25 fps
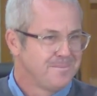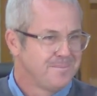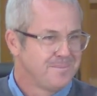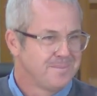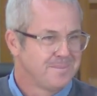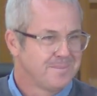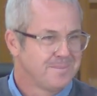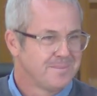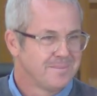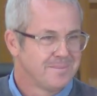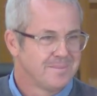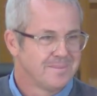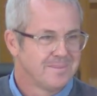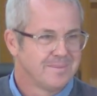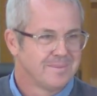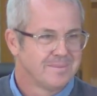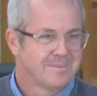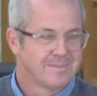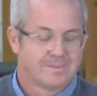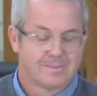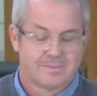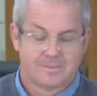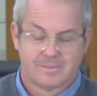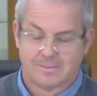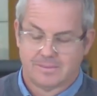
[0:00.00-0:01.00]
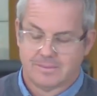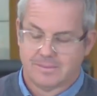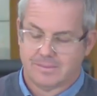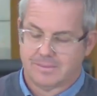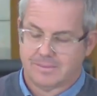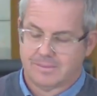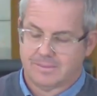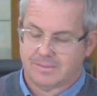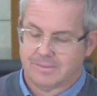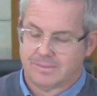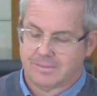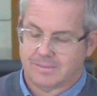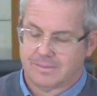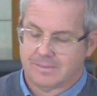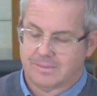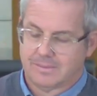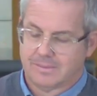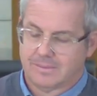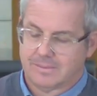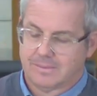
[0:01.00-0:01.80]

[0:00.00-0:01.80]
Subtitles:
No one is speaking in this clip.